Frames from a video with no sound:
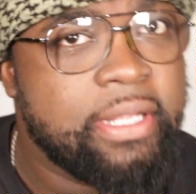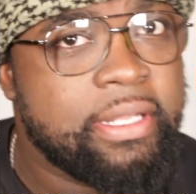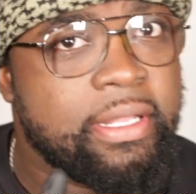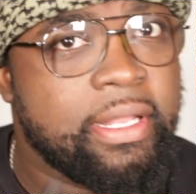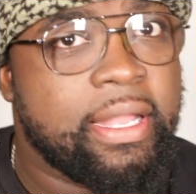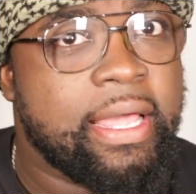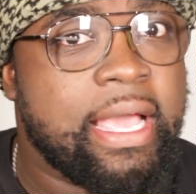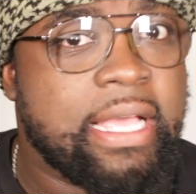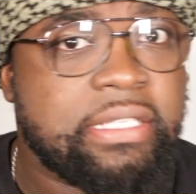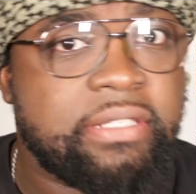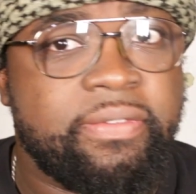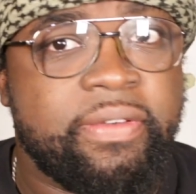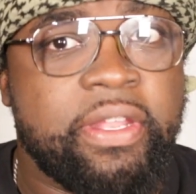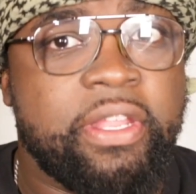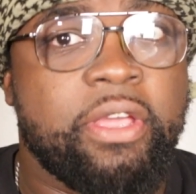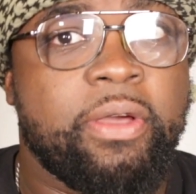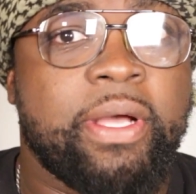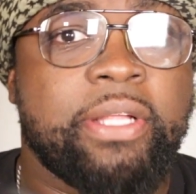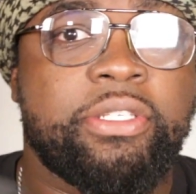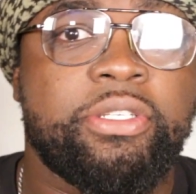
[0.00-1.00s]
The last
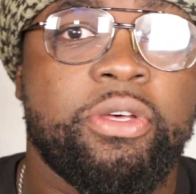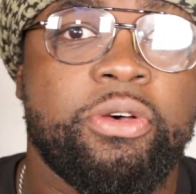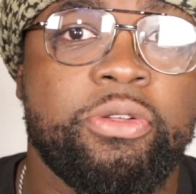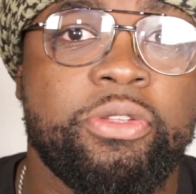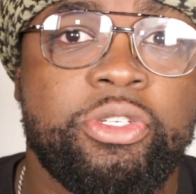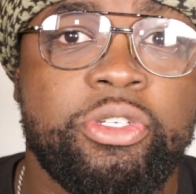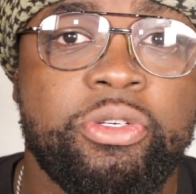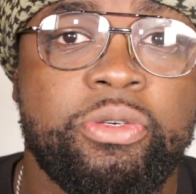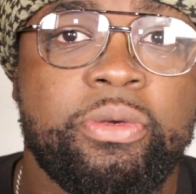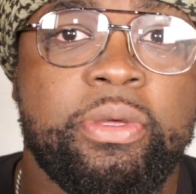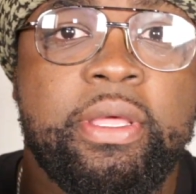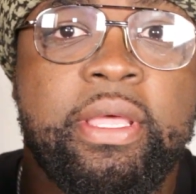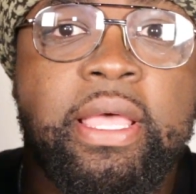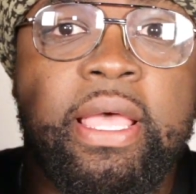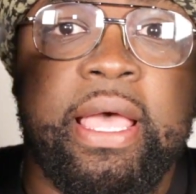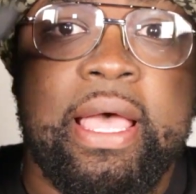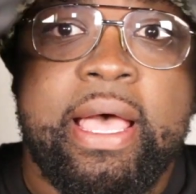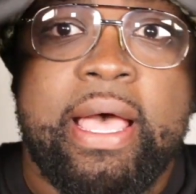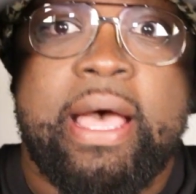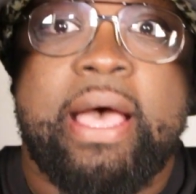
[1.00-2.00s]
video I told you
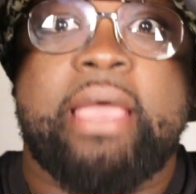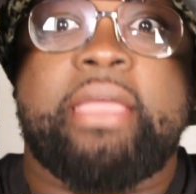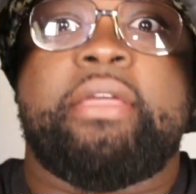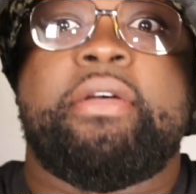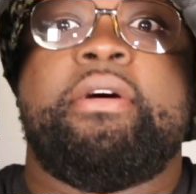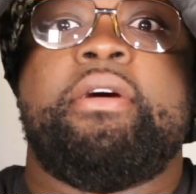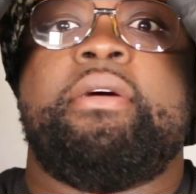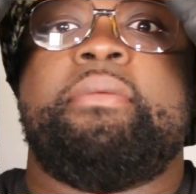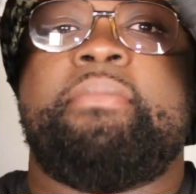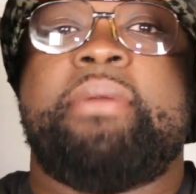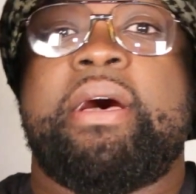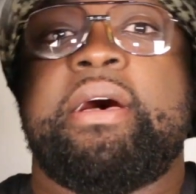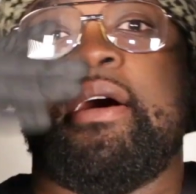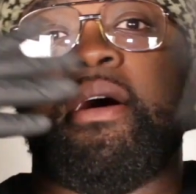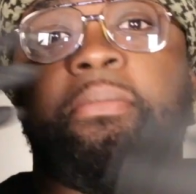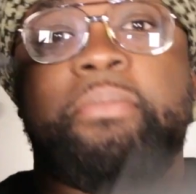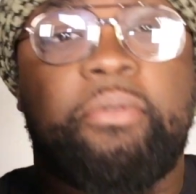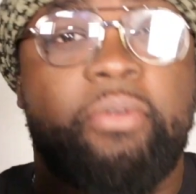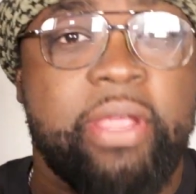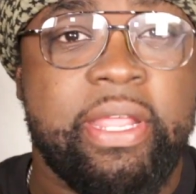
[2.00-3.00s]
I
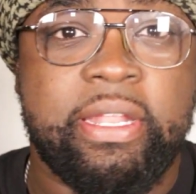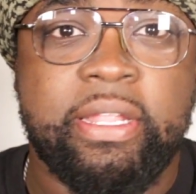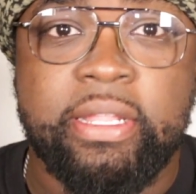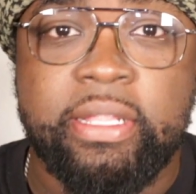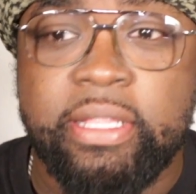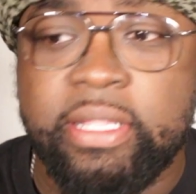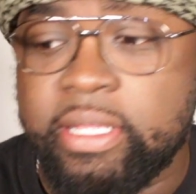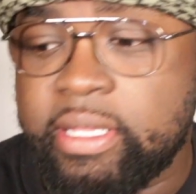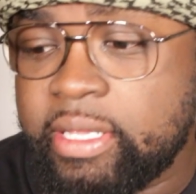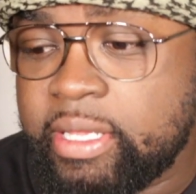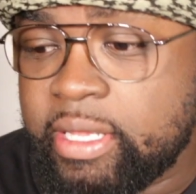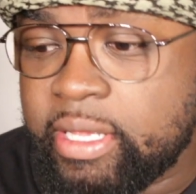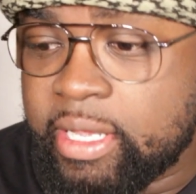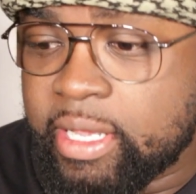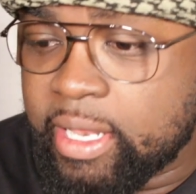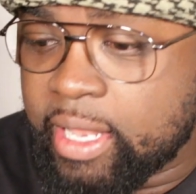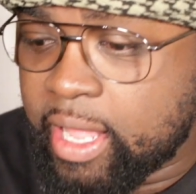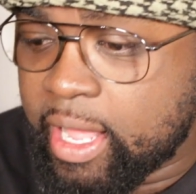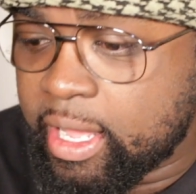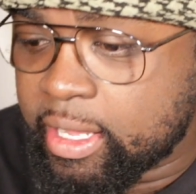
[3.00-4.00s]
upgraded the
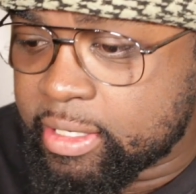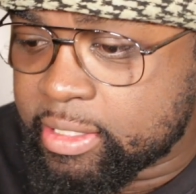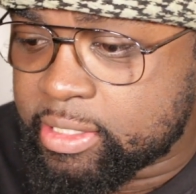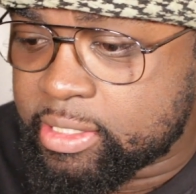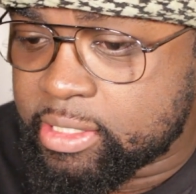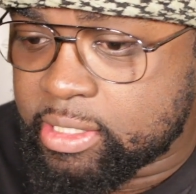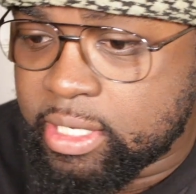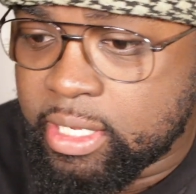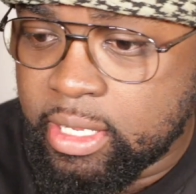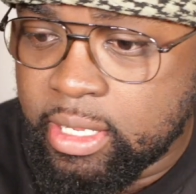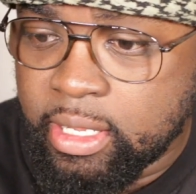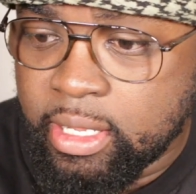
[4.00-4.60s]
Glock's